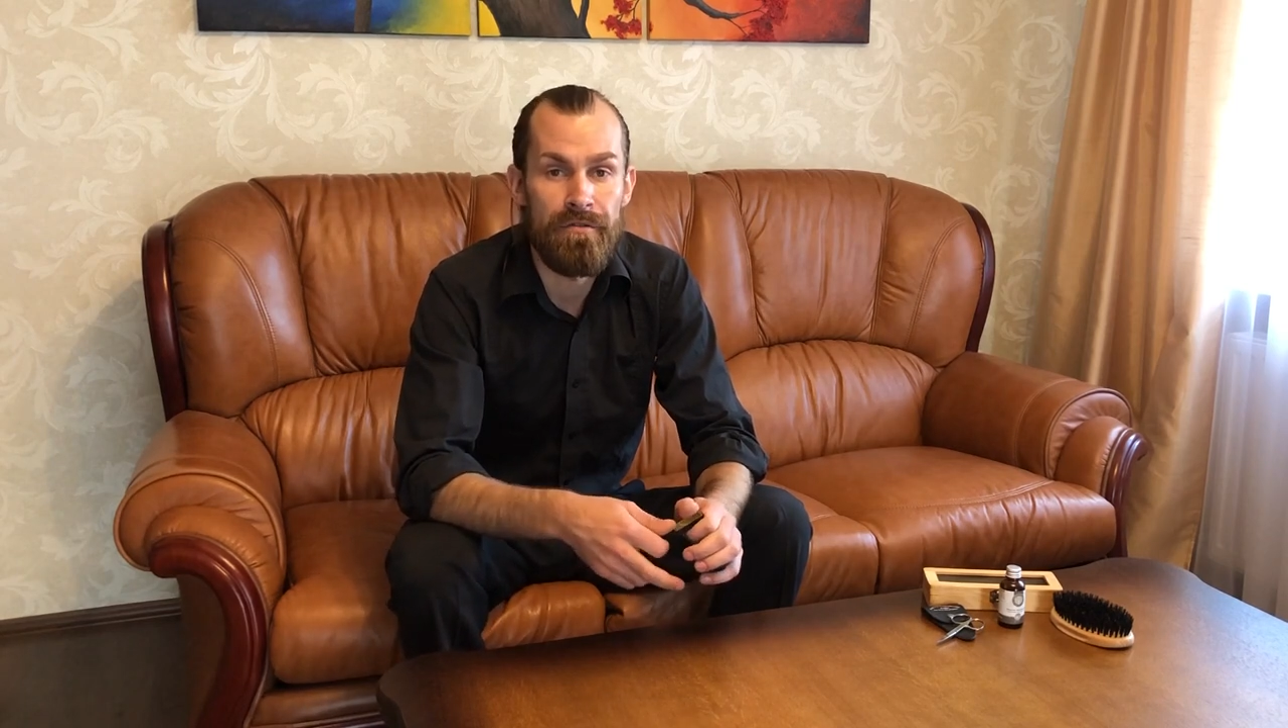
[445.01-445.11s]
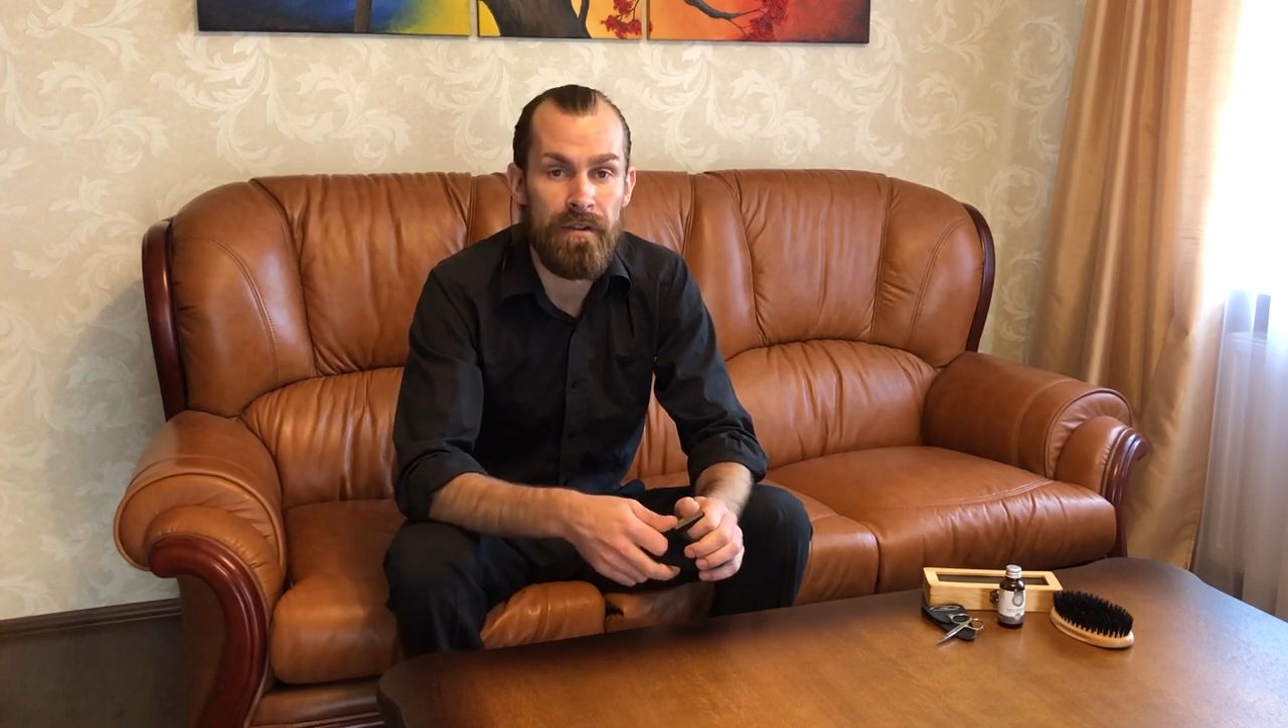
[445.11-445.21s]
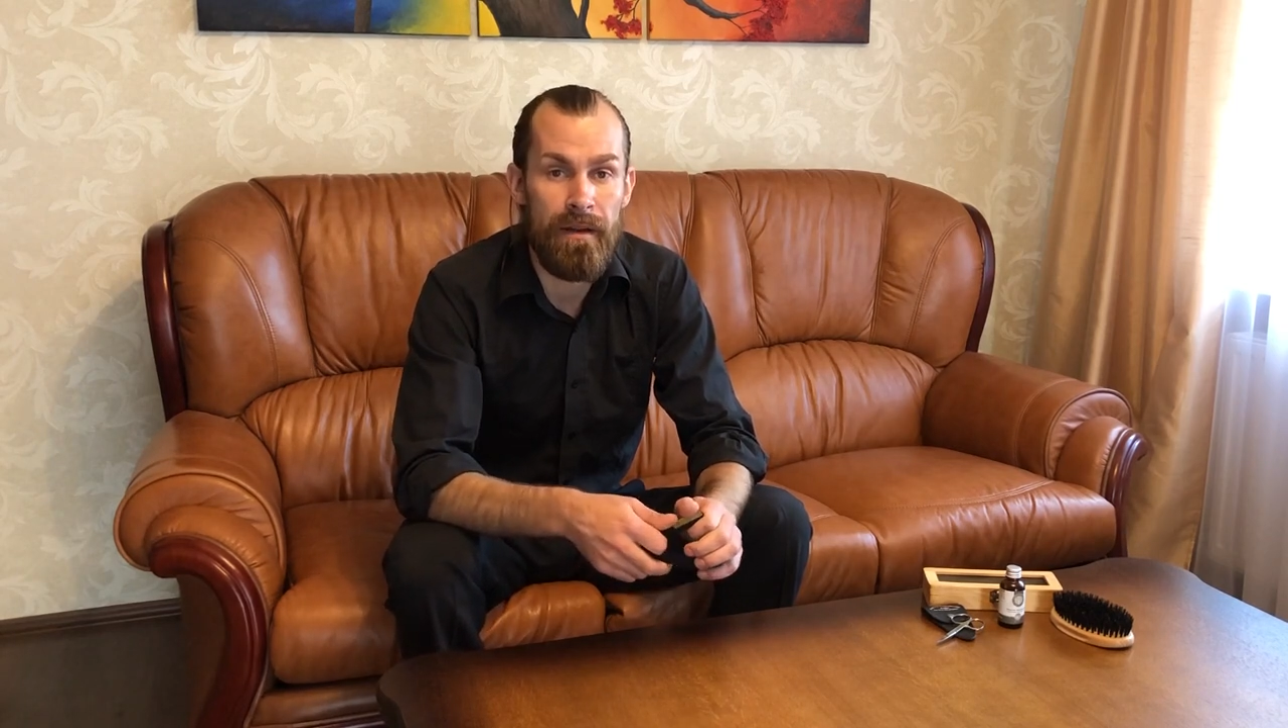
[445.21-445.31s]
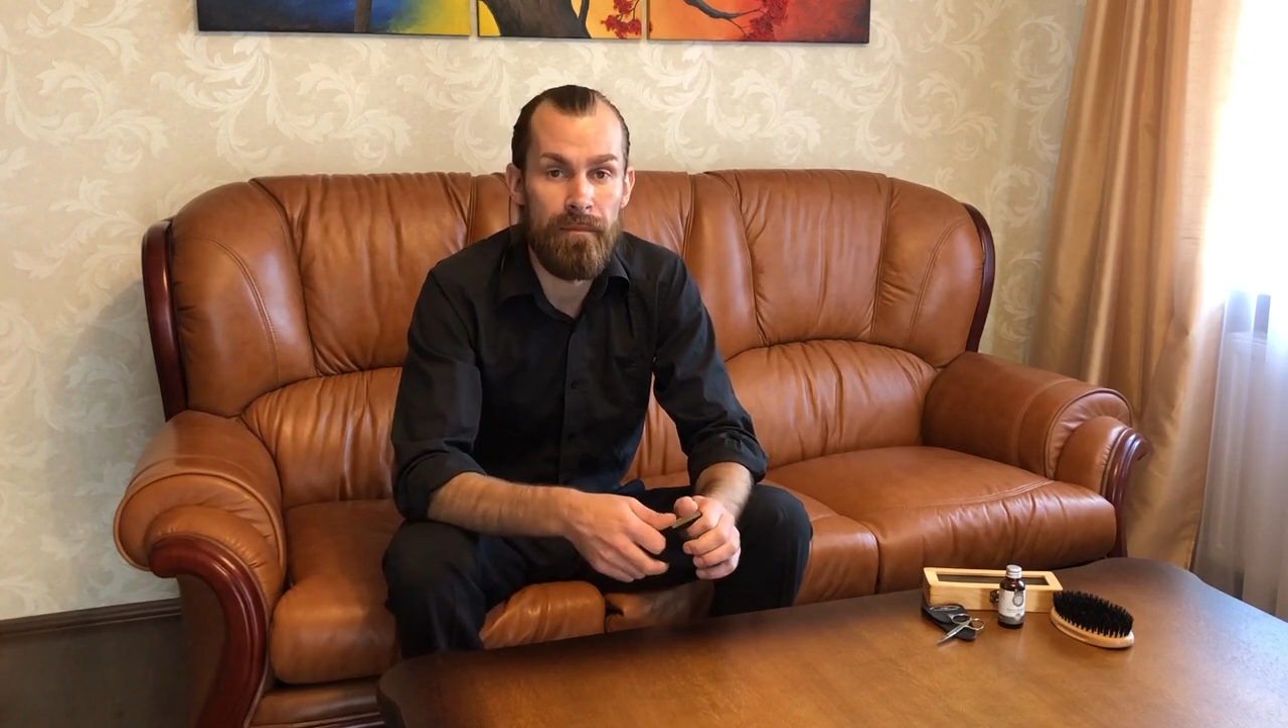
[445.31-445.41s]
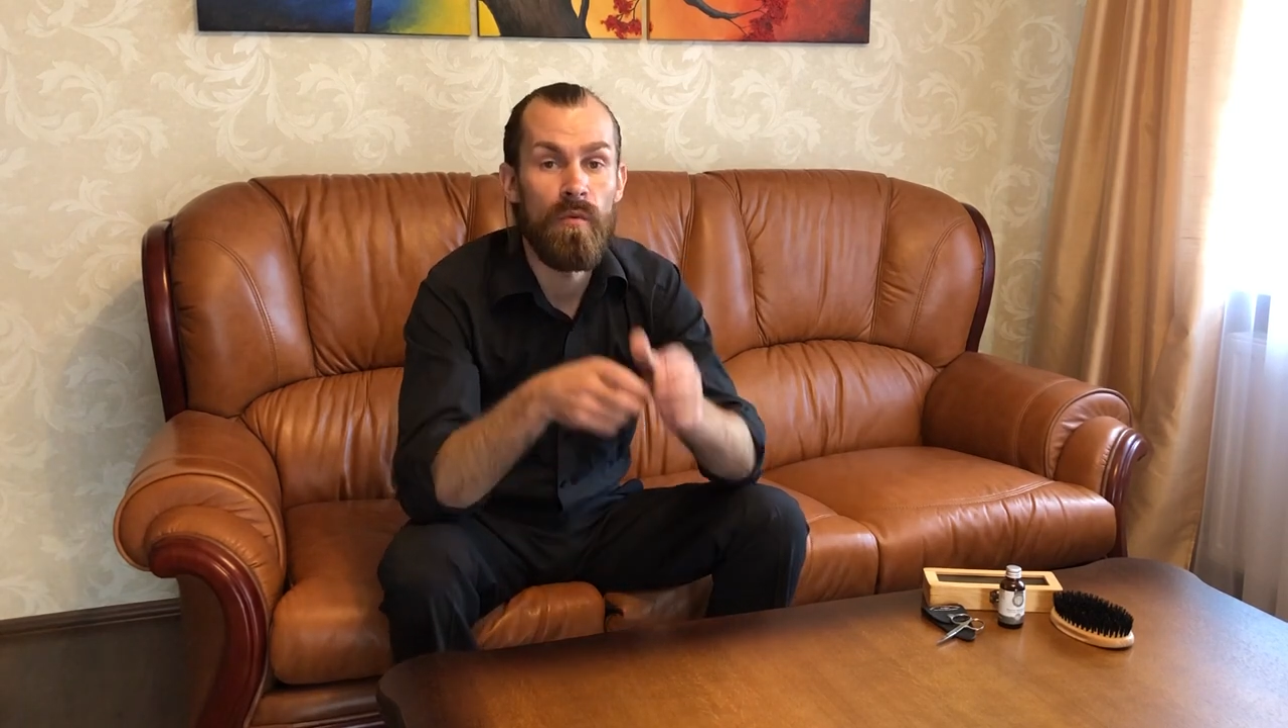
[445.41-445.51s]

trim.